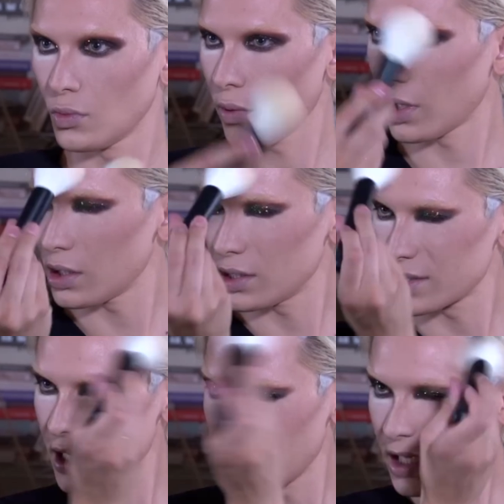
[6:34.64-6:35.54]
We're gonna
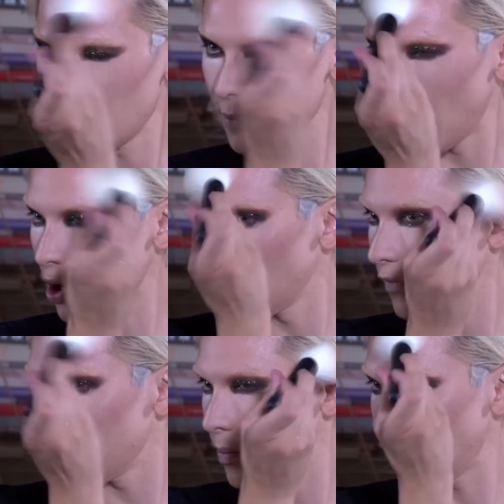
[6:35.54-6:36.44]
just kind of kick back all
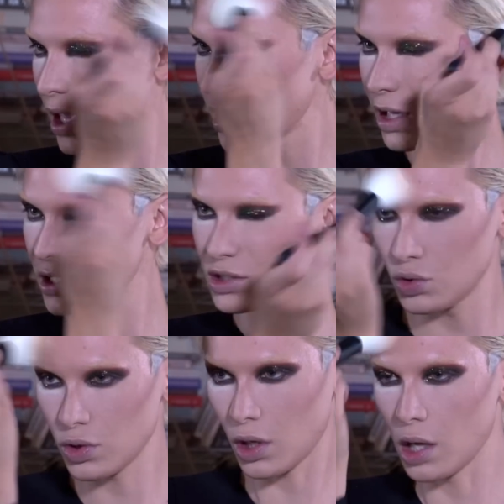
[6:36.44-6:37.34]
of the bake
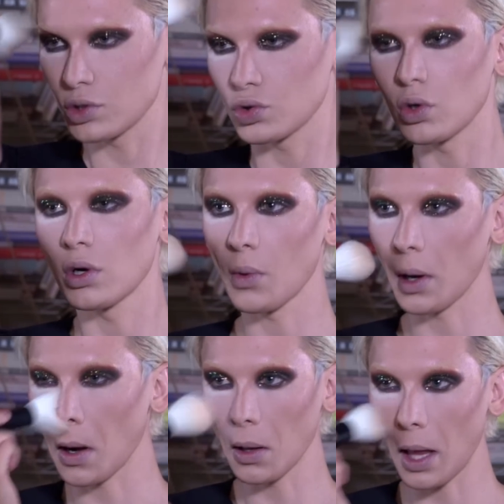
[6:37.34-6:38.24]
into the contour. We're
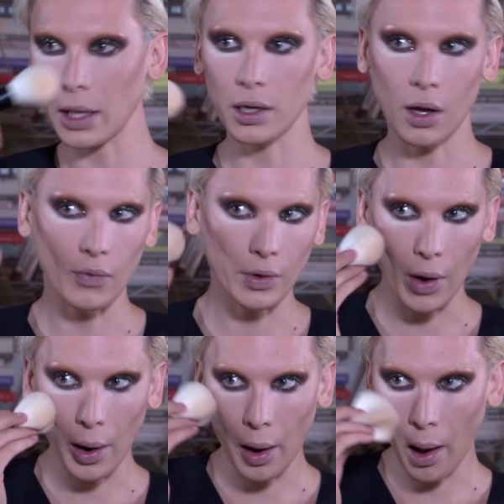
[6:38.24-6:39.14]
gonna lighten
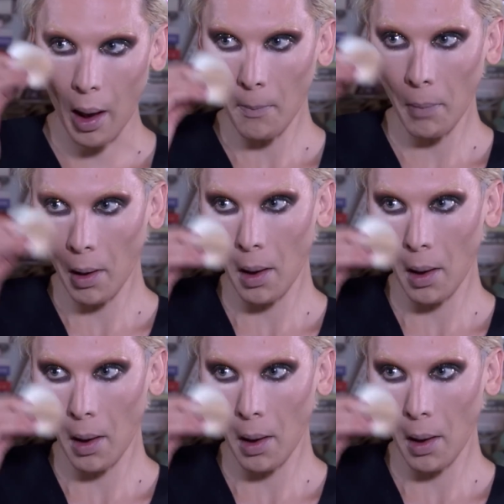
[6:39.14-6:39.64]
everything up.